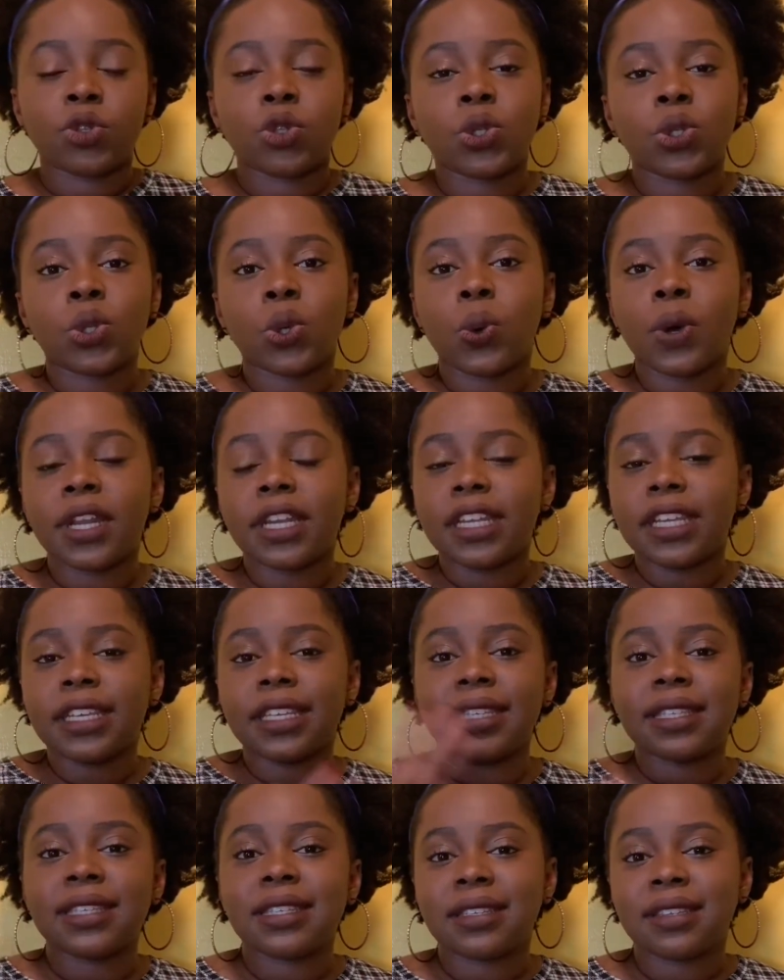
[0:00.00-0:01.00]

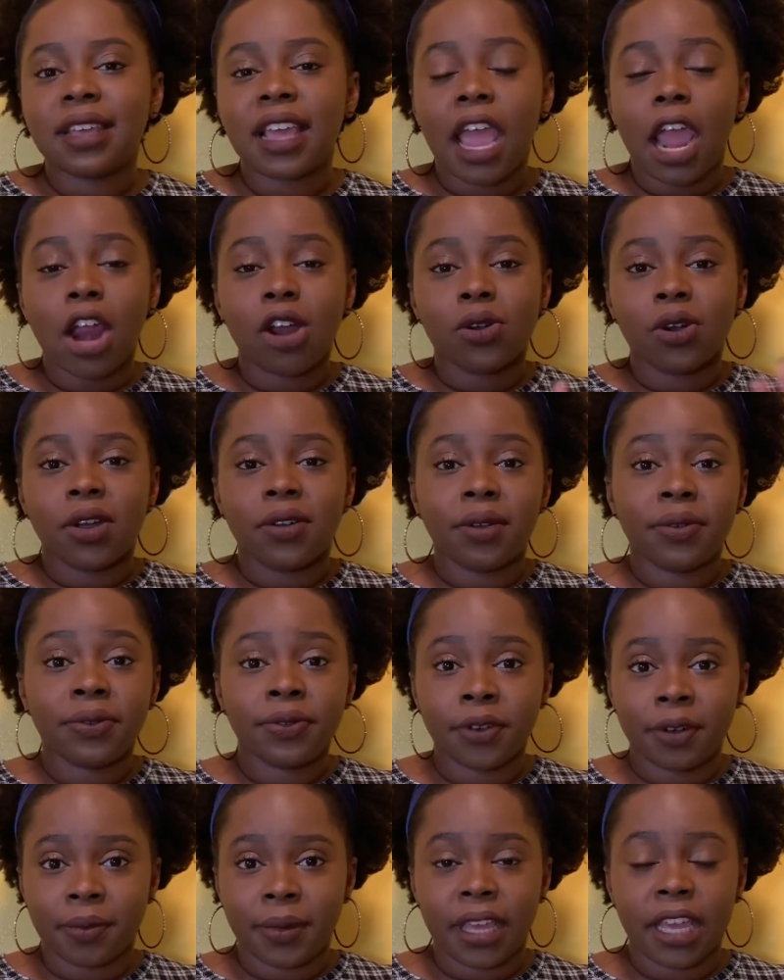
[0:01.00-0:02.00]
20s era
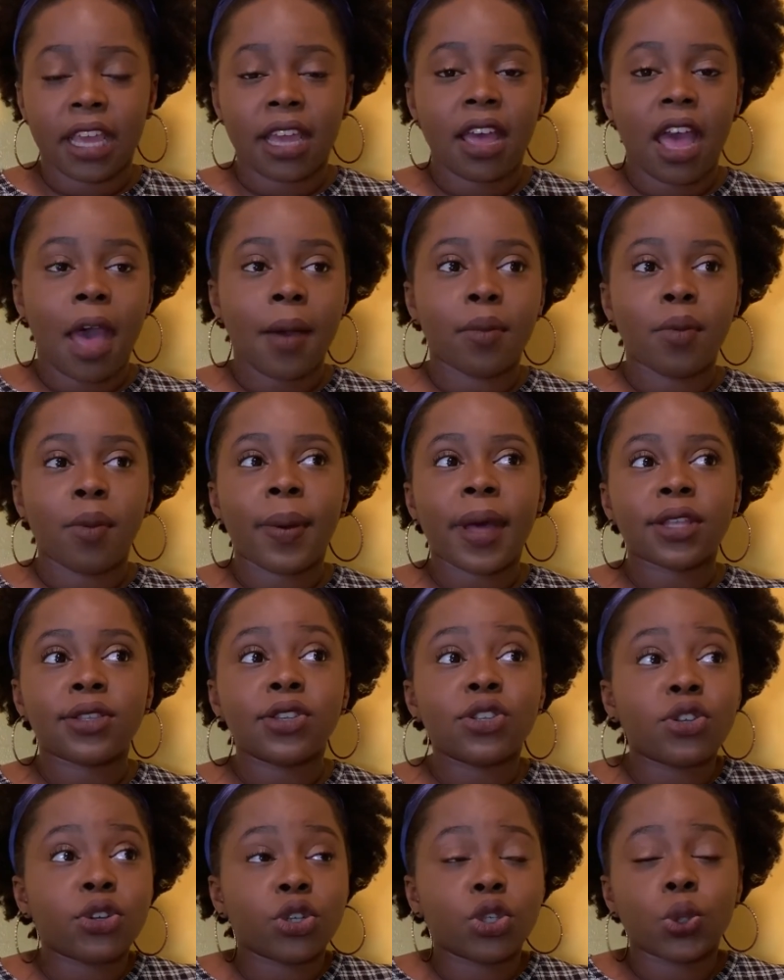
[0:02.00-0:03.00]
for me. I'm about to
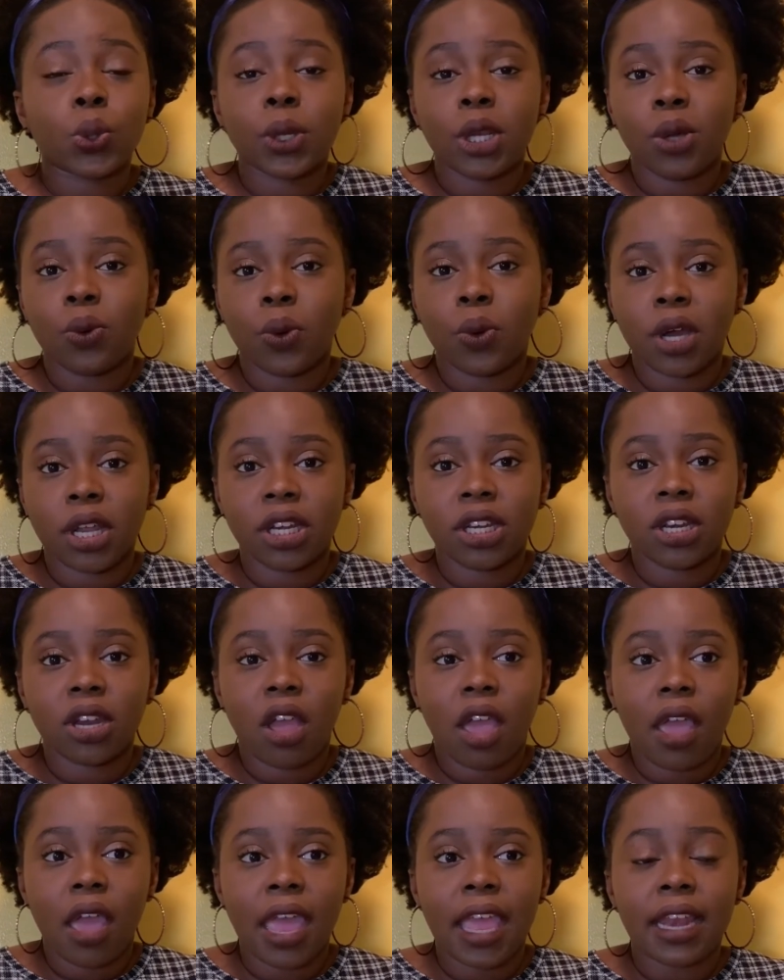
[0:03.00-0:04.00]
turn 21
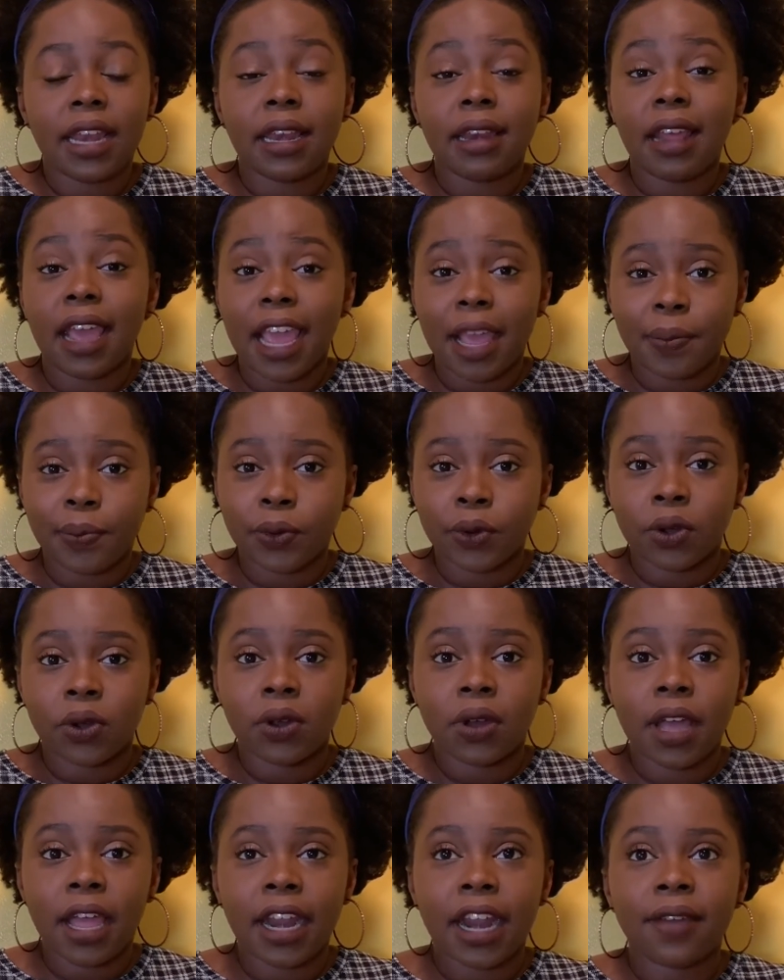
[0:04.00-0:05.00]
in April,
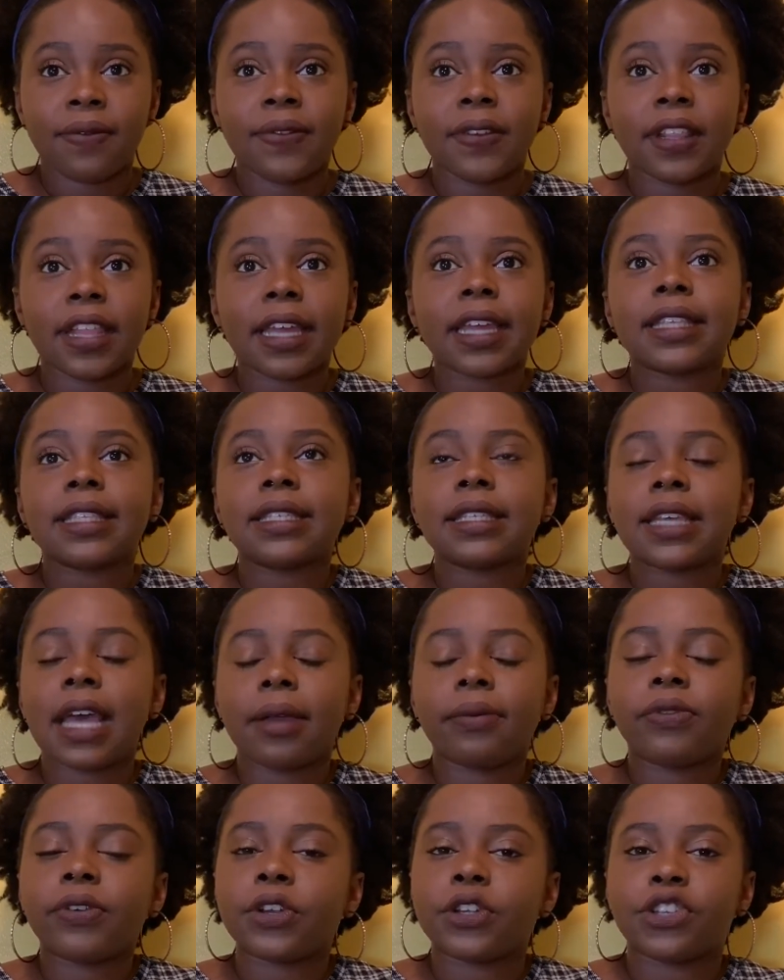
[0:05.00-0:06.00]
and I feel like it's time
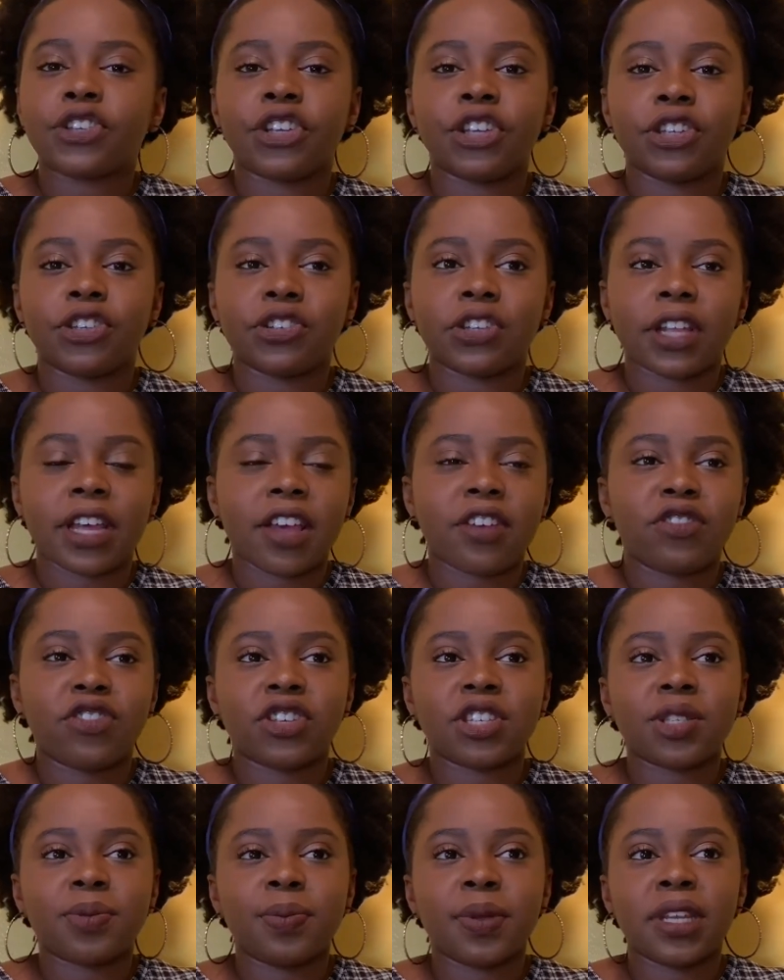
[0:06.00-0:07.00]
for a change. Like I've
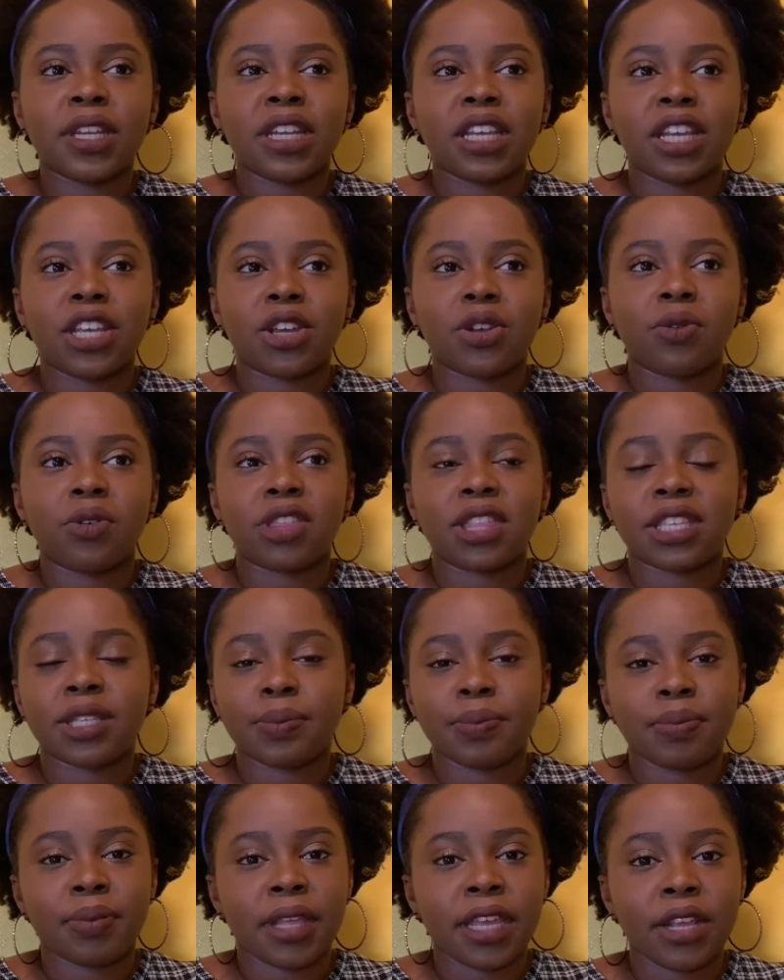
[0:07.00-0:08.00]
just been here with this
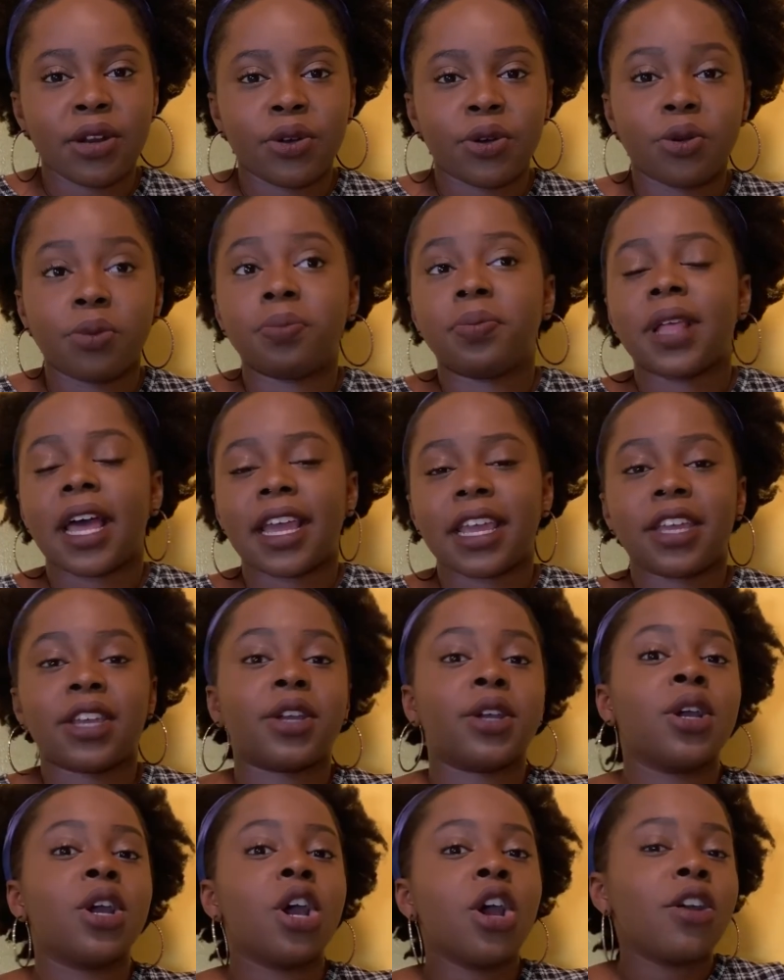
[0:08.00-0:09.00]
plain old black
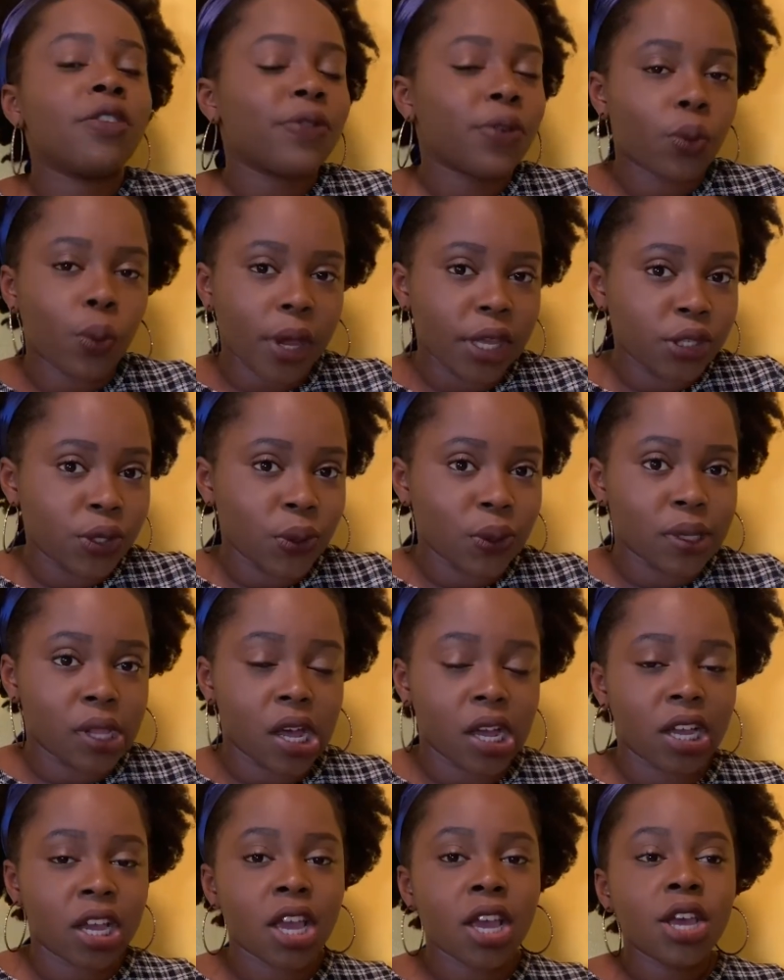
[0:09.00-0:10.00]
hair for way too long.